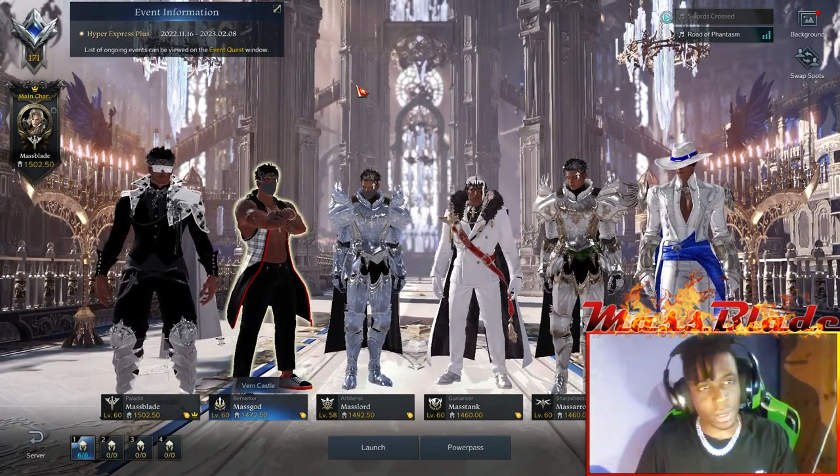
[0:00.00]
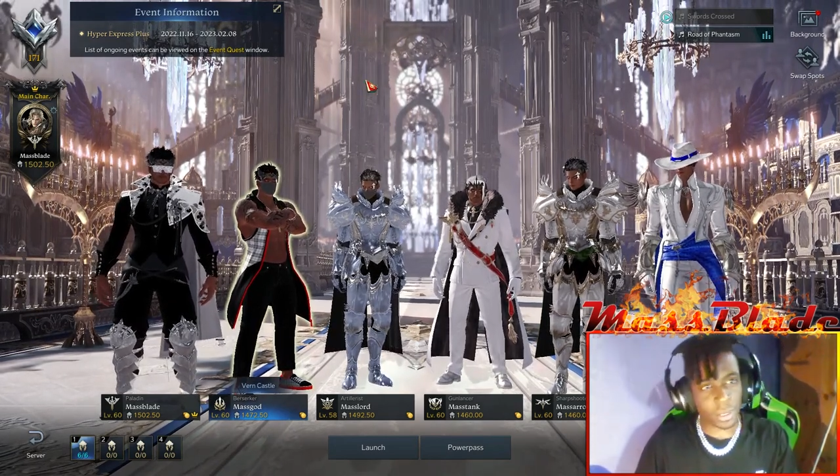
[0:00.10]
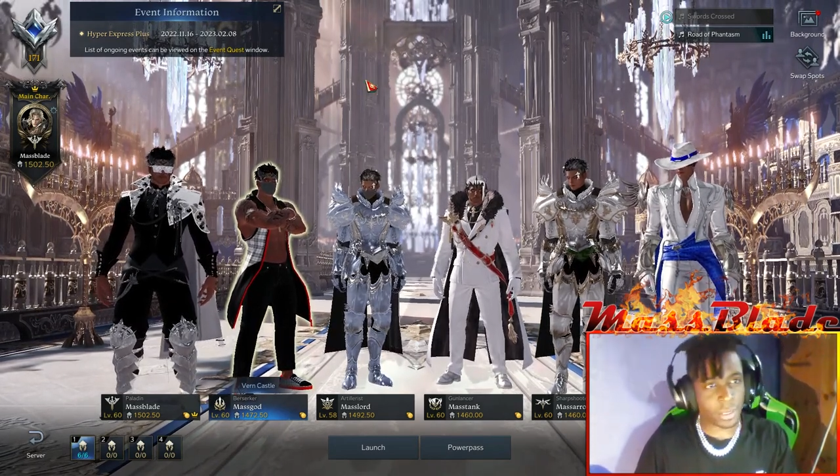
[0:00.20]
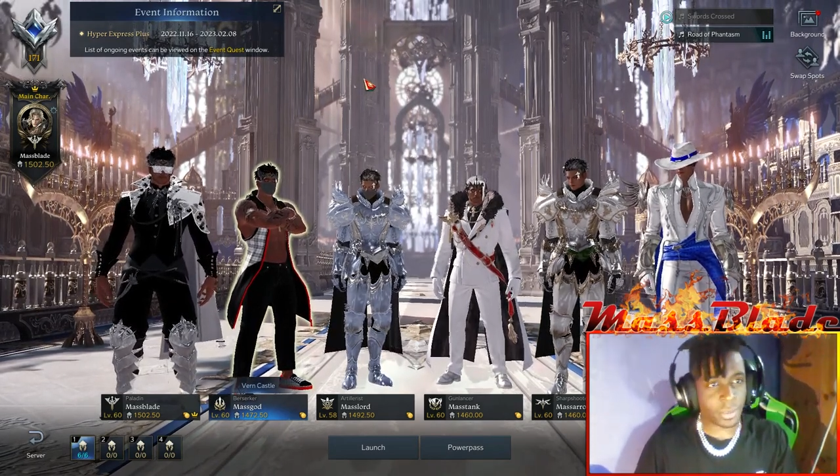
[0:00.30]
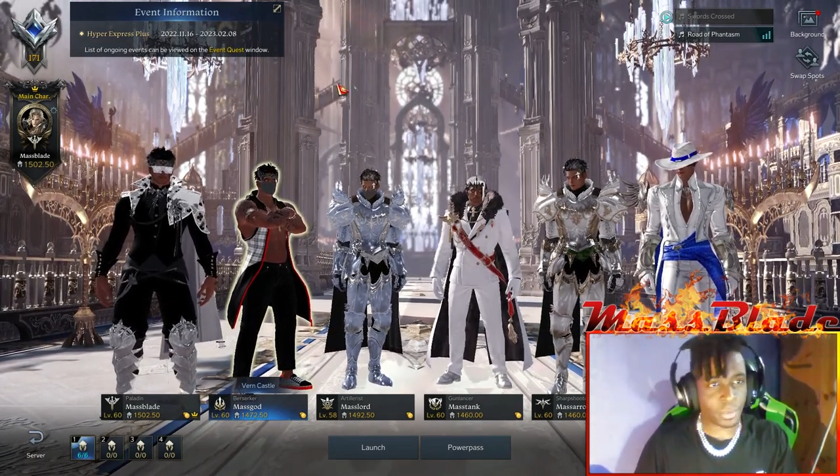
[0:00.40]

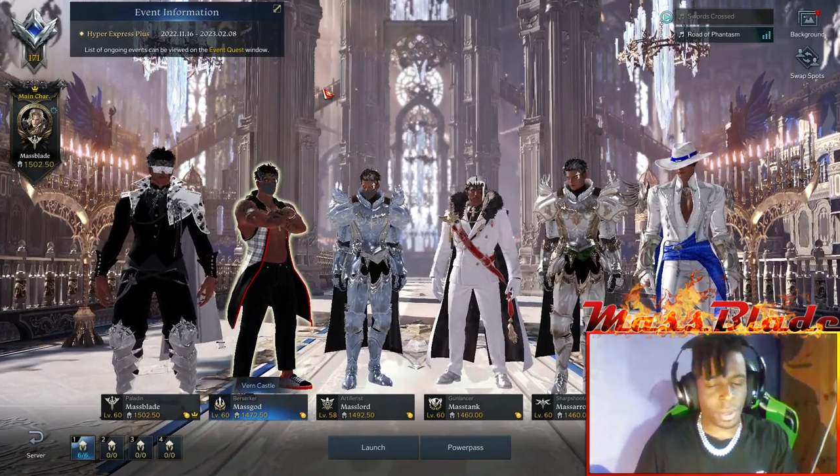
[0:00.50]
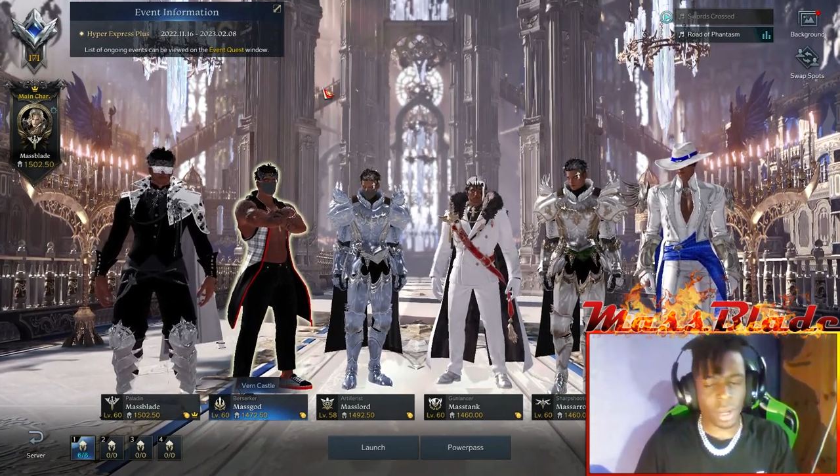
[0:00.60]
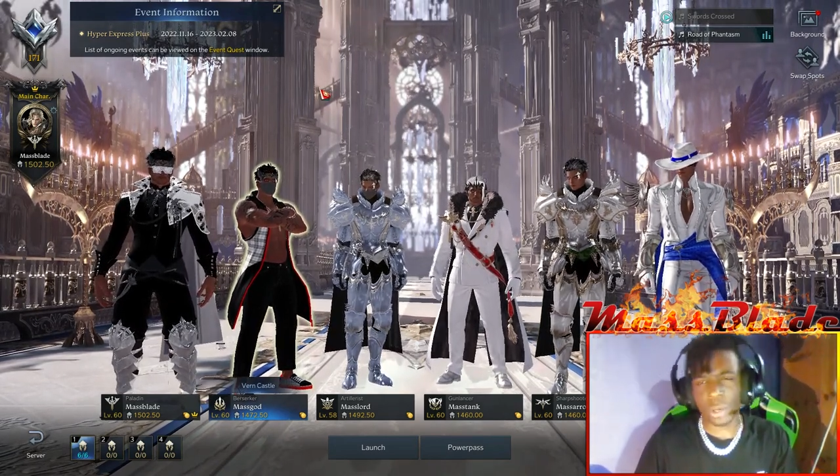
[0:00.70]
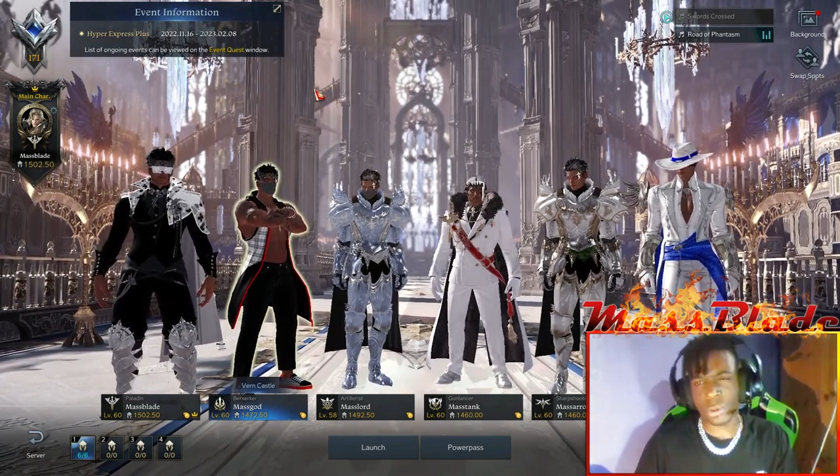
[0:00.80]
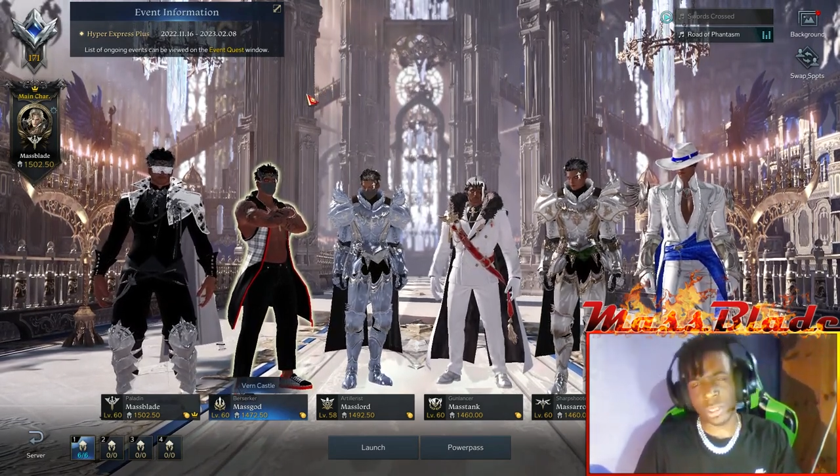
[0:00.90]
Ark,
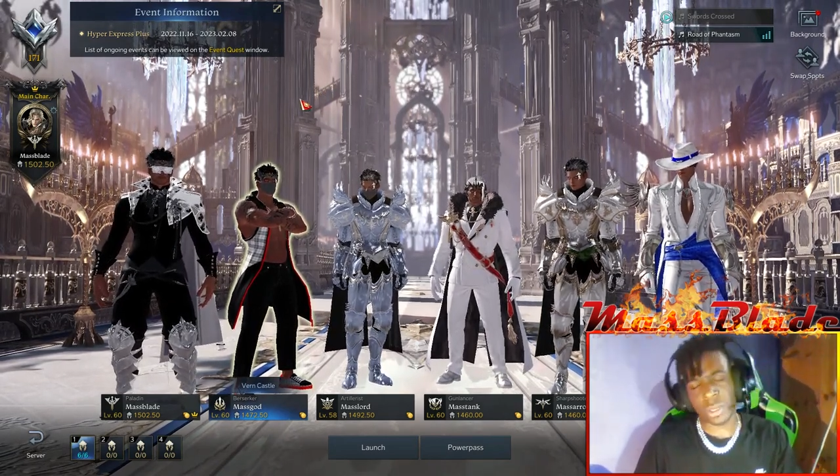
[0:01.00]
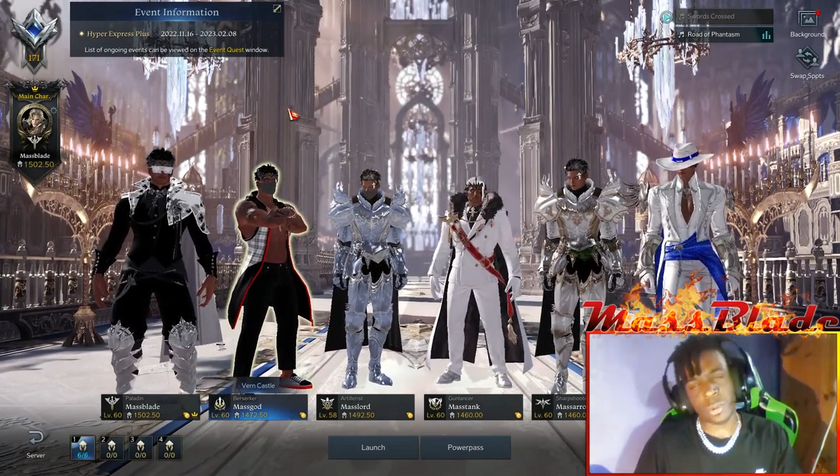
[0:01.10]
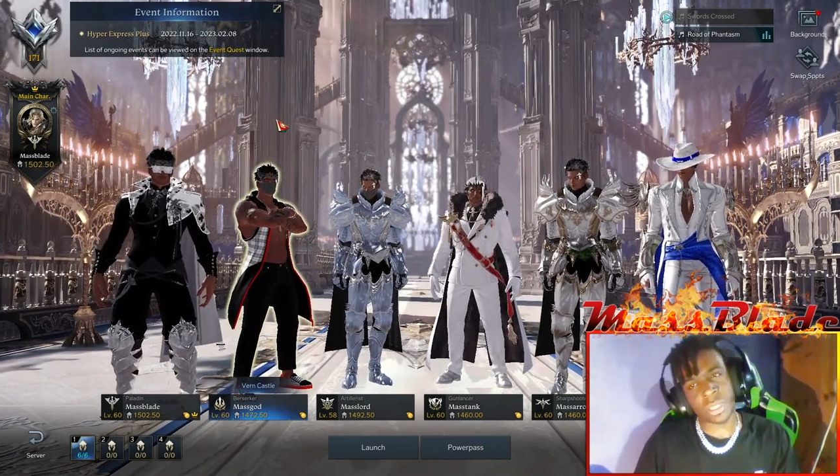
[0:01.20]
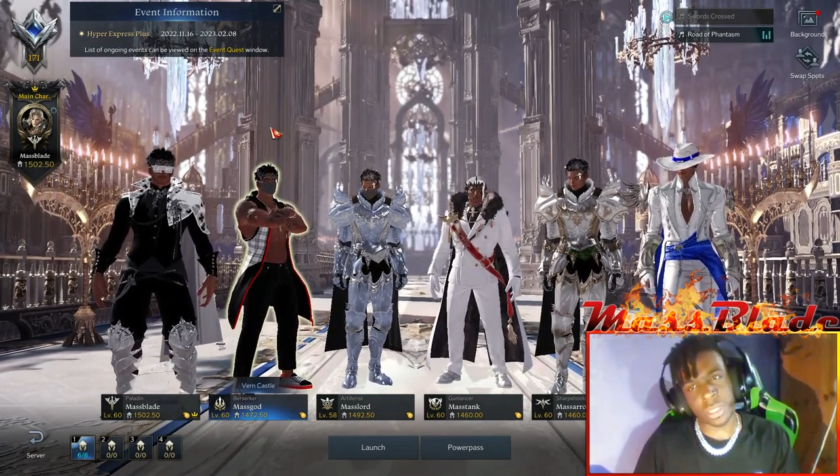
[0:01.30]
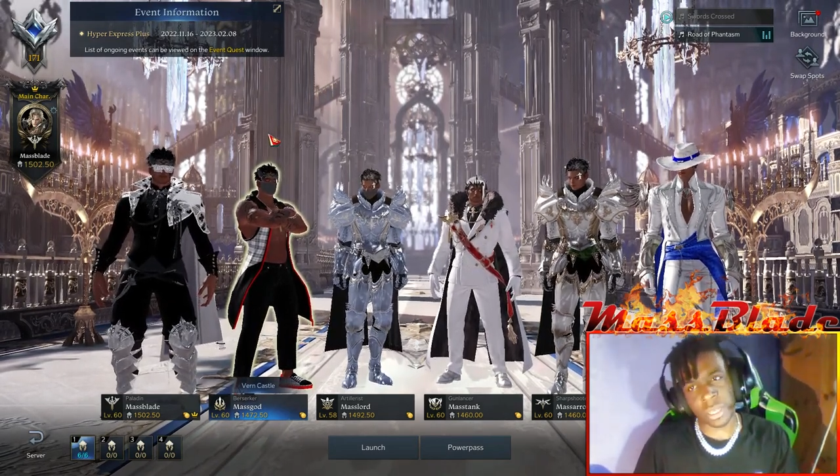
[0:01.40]
but I
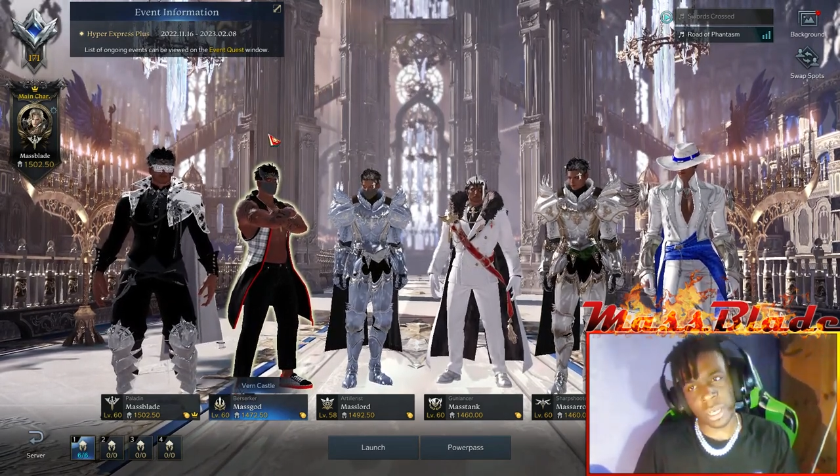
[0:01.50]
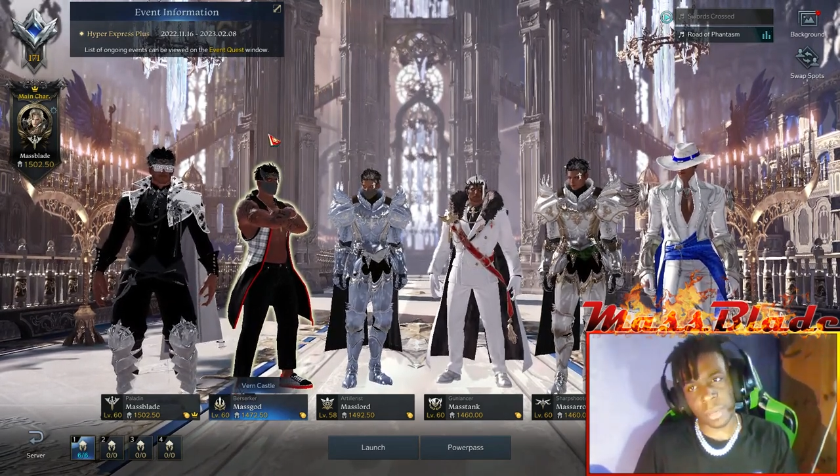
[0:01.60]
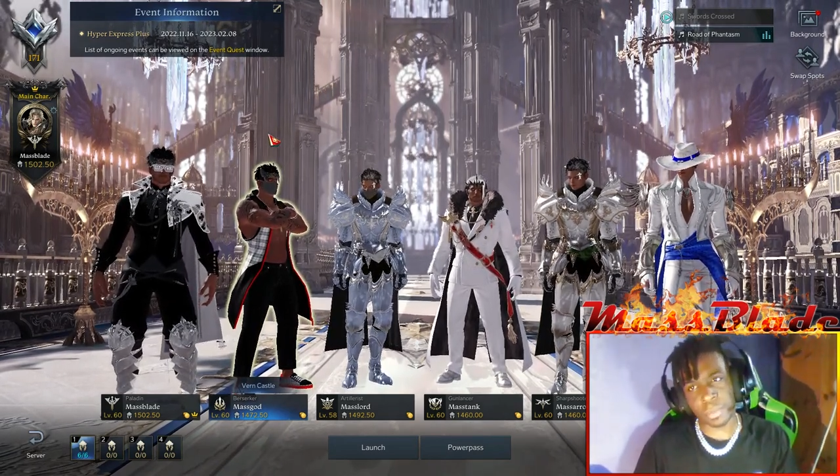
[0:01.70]
also want to